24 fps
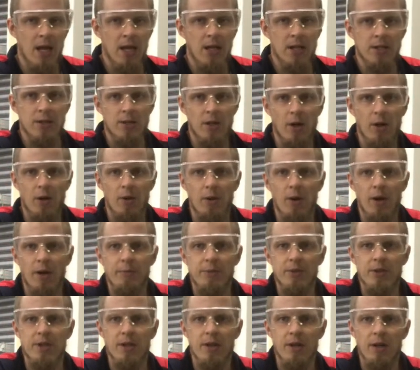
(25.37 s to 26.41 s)
So I'm
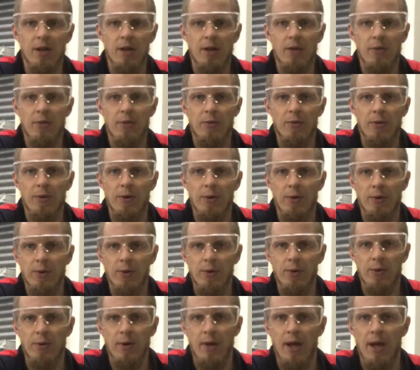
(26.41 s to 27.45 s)
just going to go
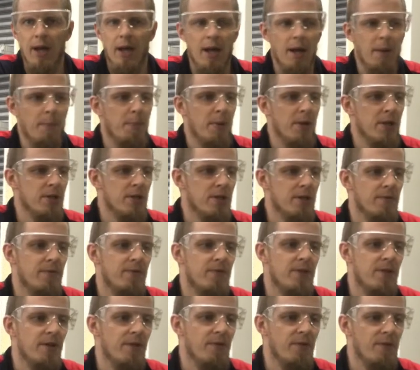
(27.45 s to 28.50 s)
through a bunch of
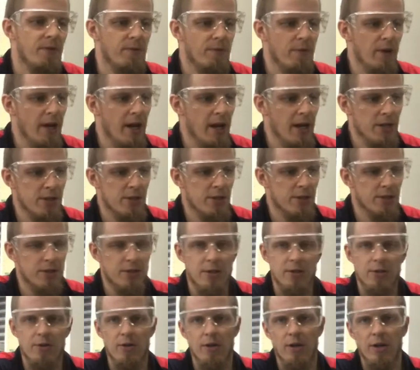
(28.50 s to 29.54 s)
different reactions to
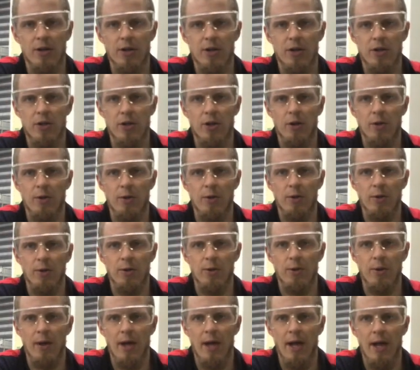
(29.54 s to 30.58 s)
try and show
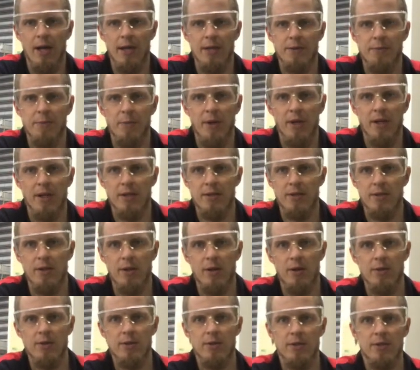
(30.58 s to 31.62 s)
you as many of
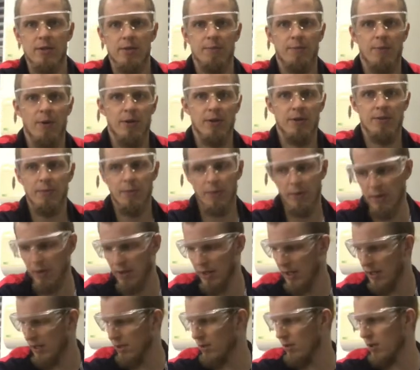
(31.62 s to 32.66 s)
those as possible,
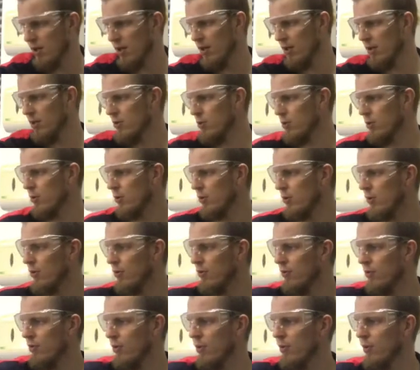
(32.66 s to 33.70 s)
and I'll kind of talk
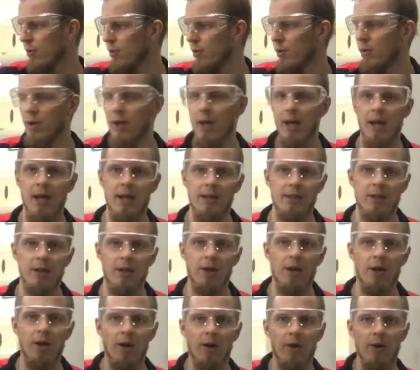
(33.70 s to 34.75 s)
through as I
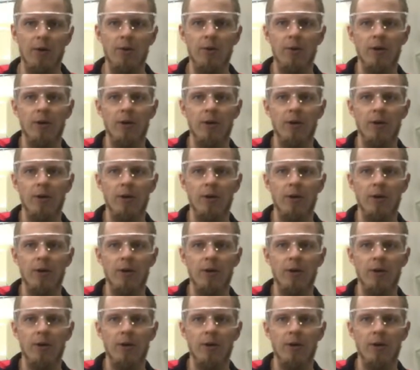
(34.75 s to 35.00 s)
go